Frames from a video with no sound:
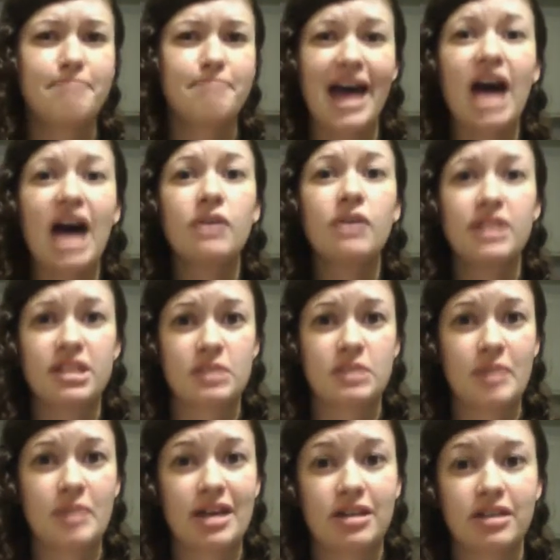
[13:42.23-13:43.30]
how they
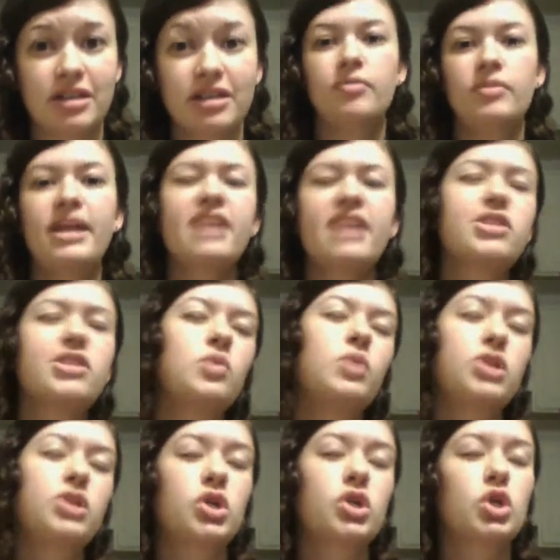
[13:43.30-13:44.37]
disbanded. Like the
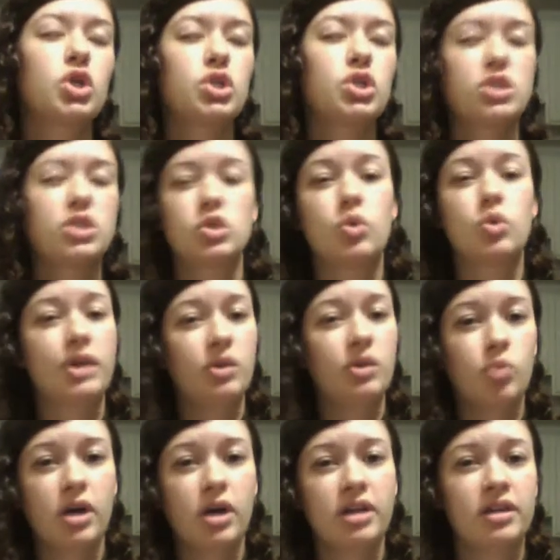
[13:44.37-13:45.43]
Wonder Girls in two N E
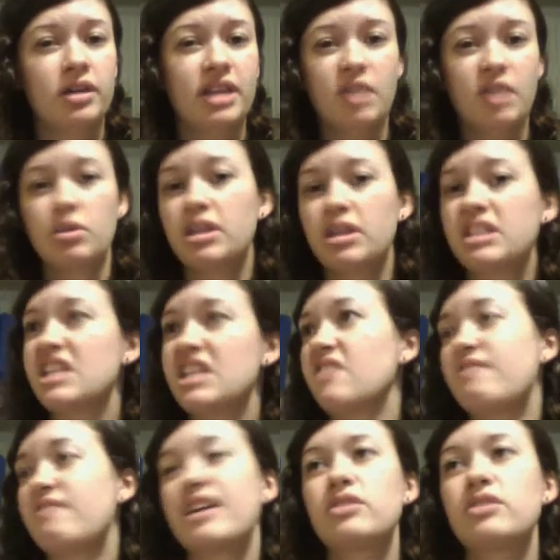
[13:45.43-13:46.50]
one, they released a
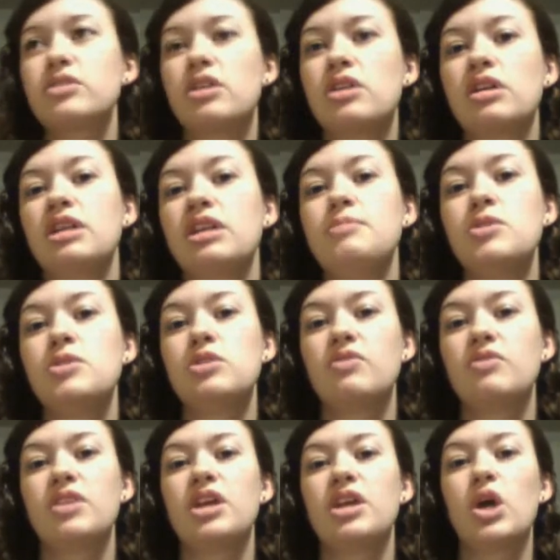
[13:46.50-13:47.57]
final song and
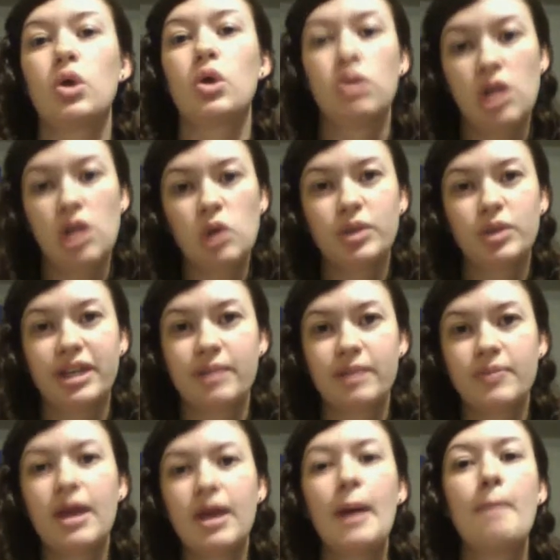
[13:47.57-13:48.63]
music video, Lonely.
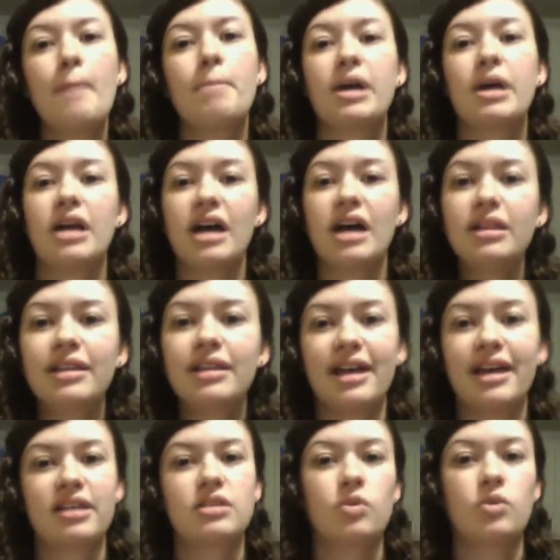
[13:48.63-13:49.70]
But
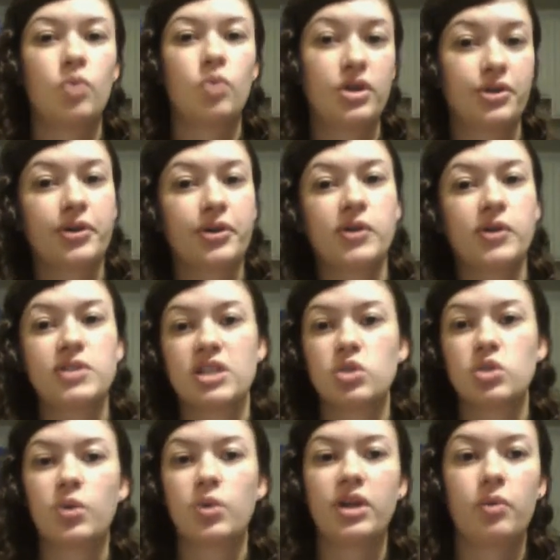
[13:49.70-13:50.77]
unlike Wonder Girls and
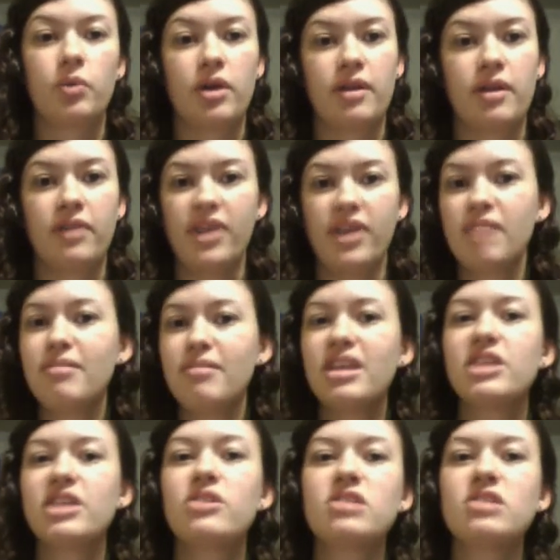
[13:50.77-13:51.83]
two N E one, they
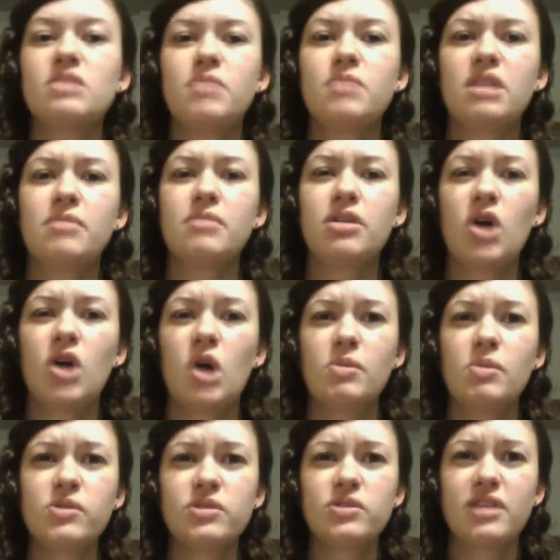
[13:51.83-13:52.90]
made their disbandment
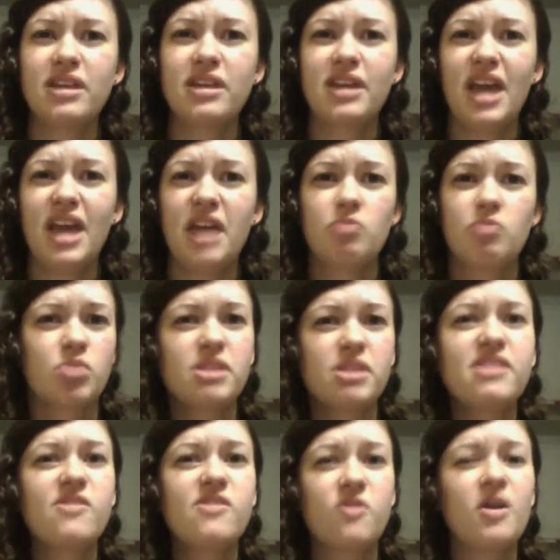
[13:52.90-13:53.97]
almost like a
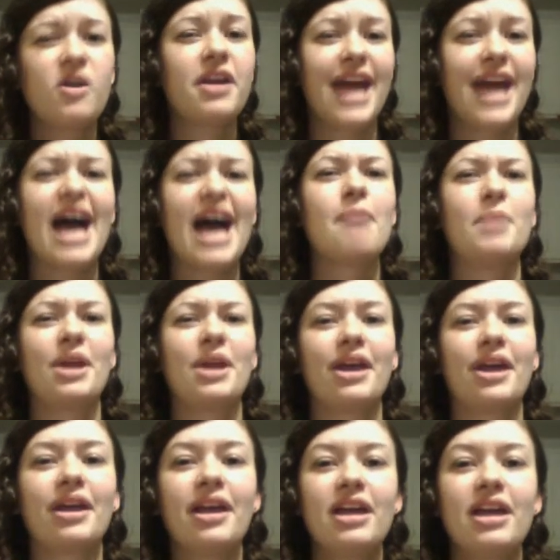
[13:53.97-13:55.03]
really fun
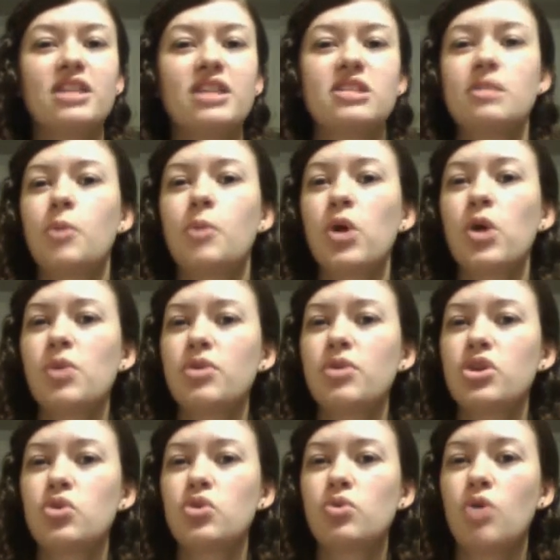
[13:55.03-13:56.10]
happening, to the point where
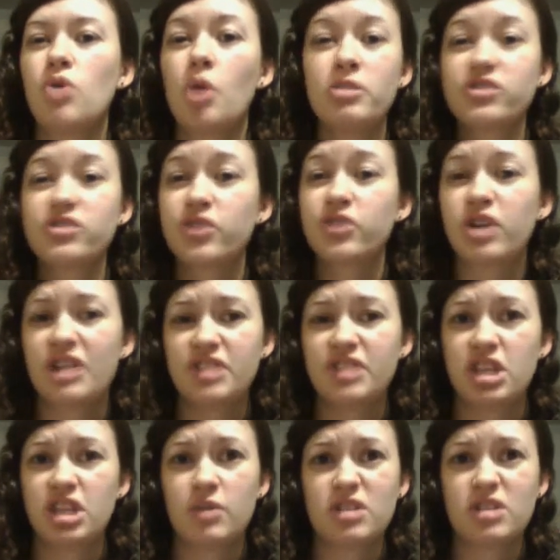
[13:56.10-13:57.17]
you almost forgot
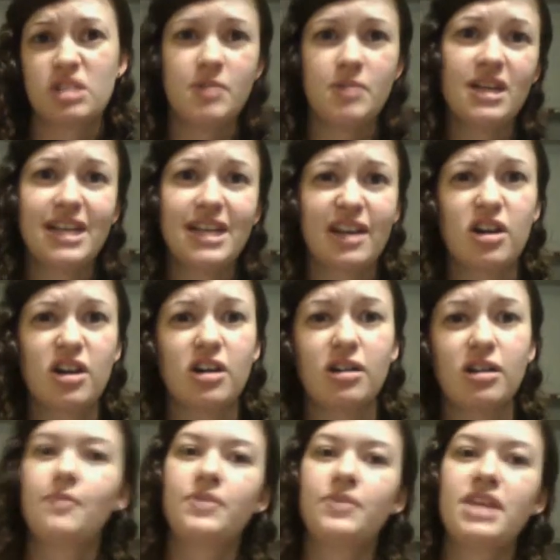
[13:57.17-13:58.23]
that they were disbanding at
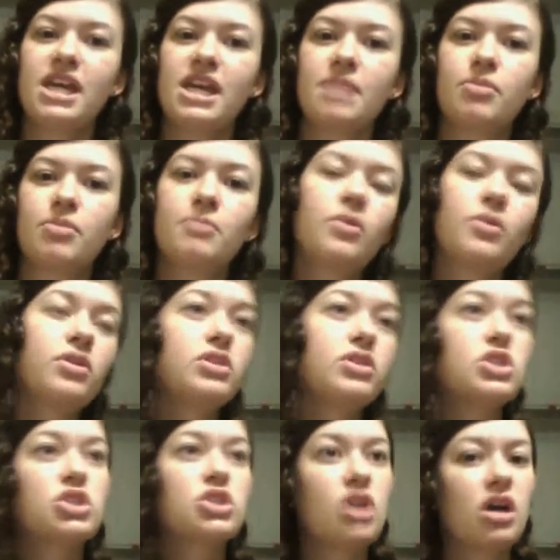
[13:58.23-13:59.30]
all. They promoted the
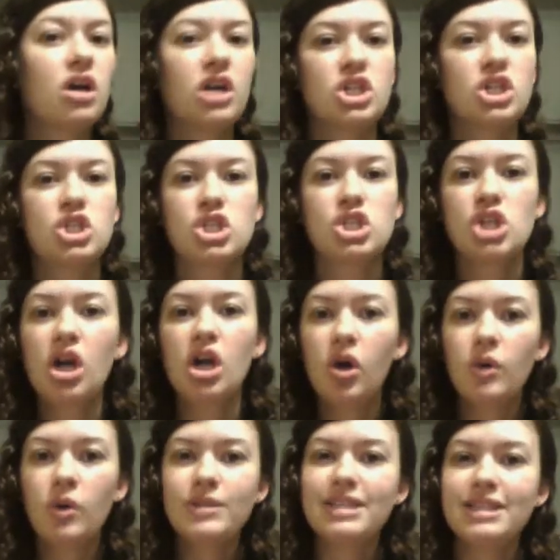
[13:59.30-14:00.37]
song on
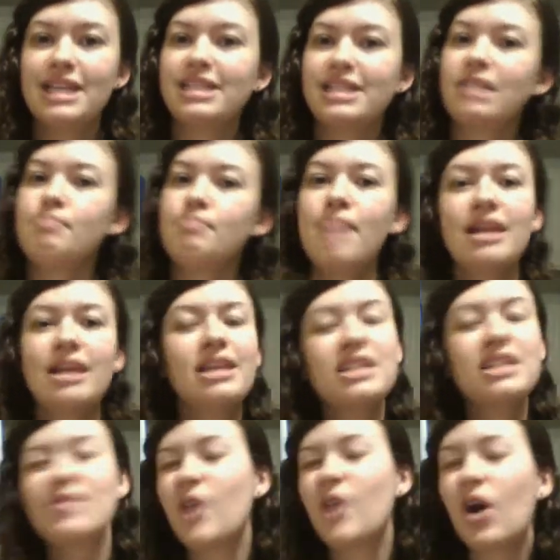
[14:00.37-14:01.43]
shows, they did
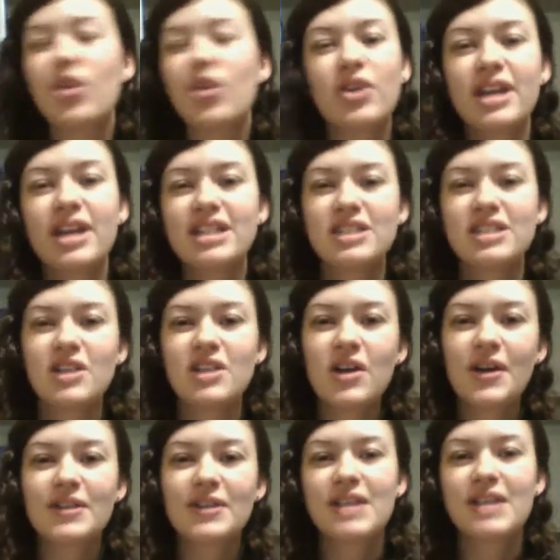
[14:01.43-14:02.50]
medleys of all their hit
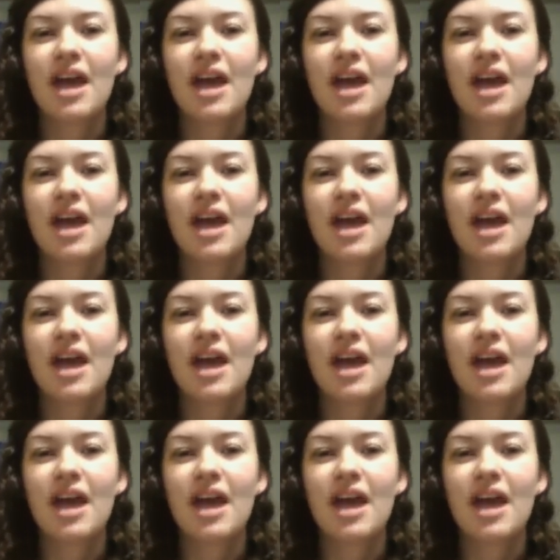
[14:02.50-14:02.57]
songs,